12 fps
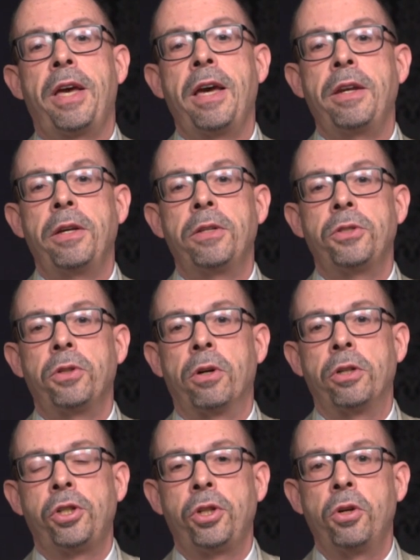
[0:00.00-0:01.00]
that is
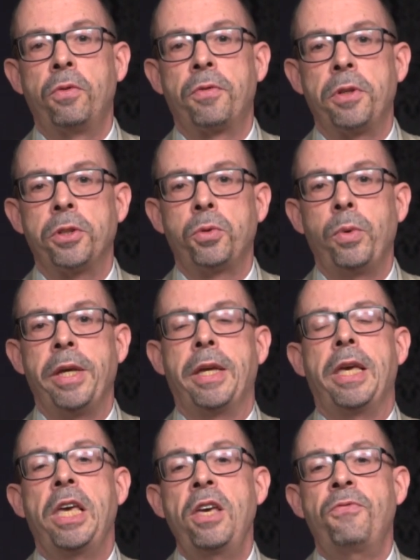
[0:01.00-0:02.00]
our show for this
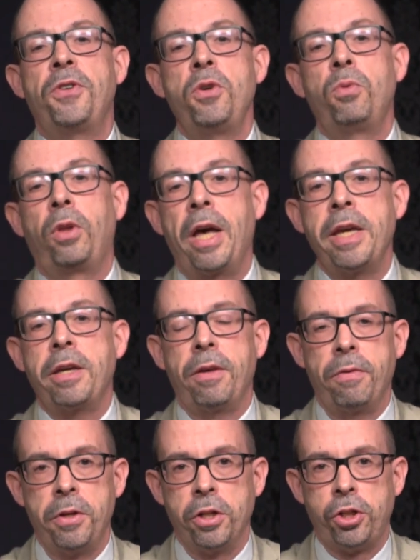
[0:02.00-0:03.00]
week. If you
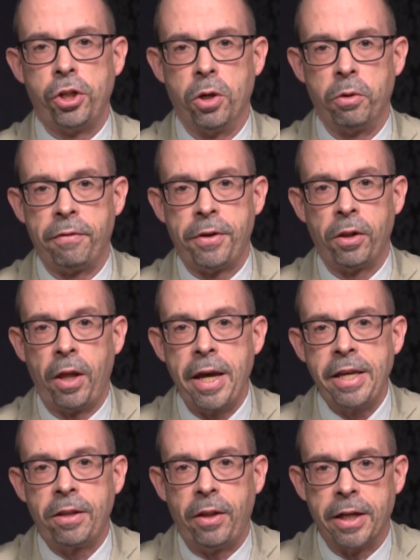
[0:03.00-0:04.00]
like this show, if you
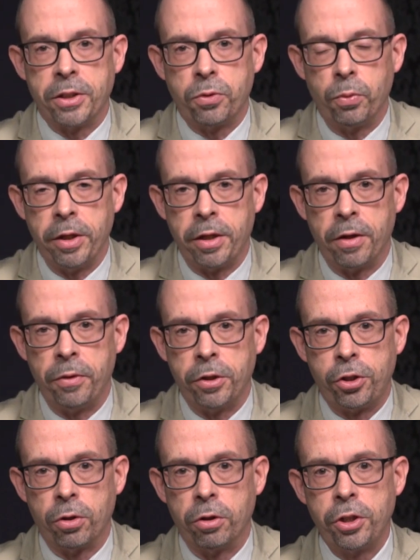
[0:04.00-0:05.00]
like Last Week in the
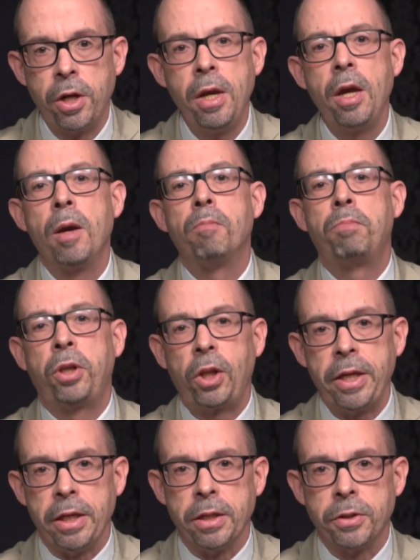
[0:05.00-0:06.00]
Church,
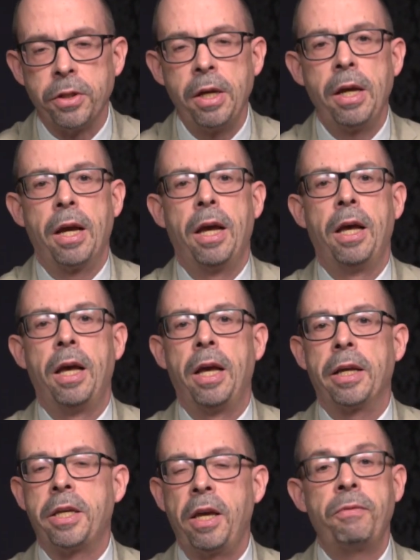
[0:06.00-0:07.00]
please
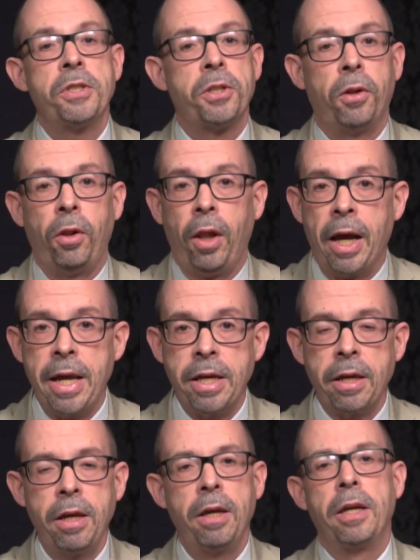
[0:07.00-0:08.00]
give us a
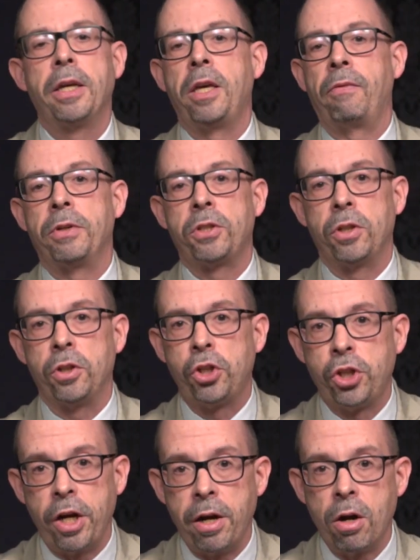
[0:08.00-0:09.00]
like, give us a
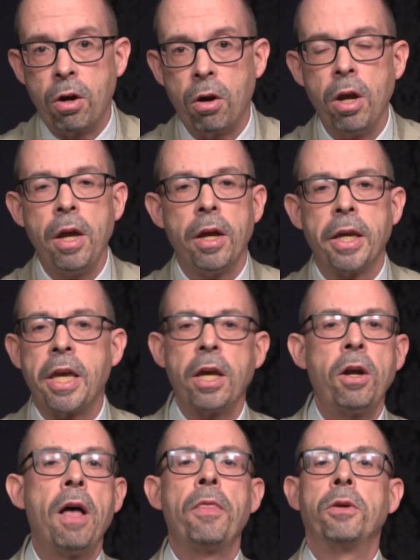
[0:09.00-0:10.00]
share,
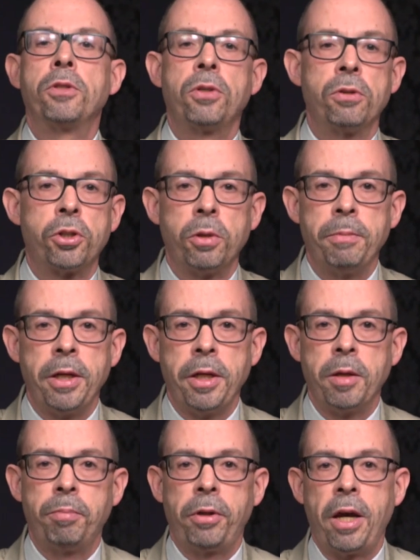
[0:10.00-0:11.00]
get on those social
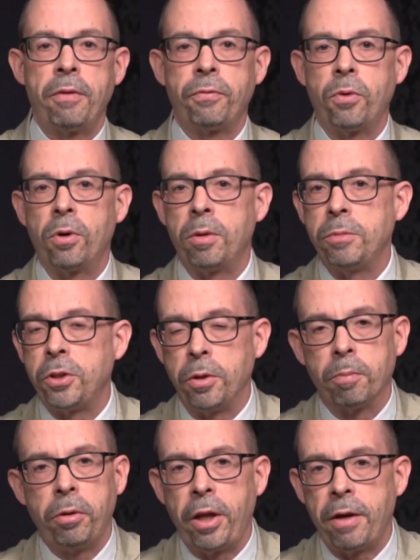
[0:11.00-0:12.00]
media platforms,
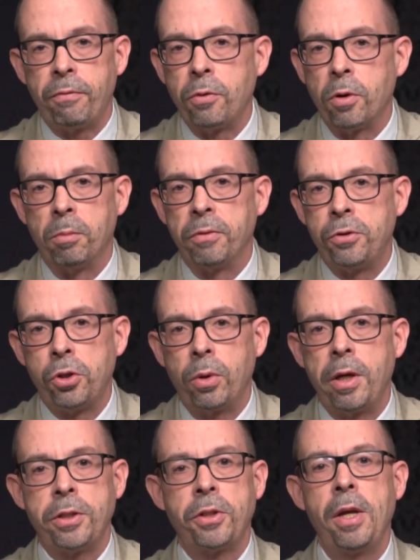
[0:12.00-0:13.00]
your platform of
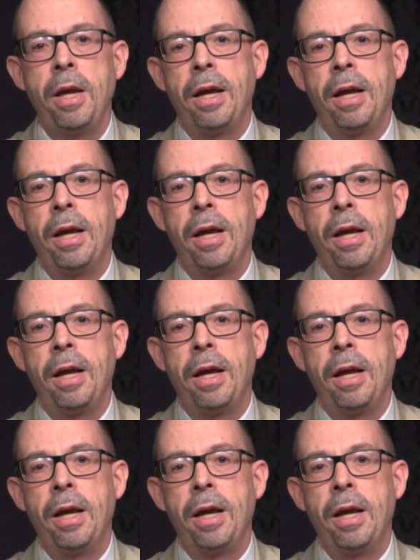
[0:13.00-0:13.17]
choice,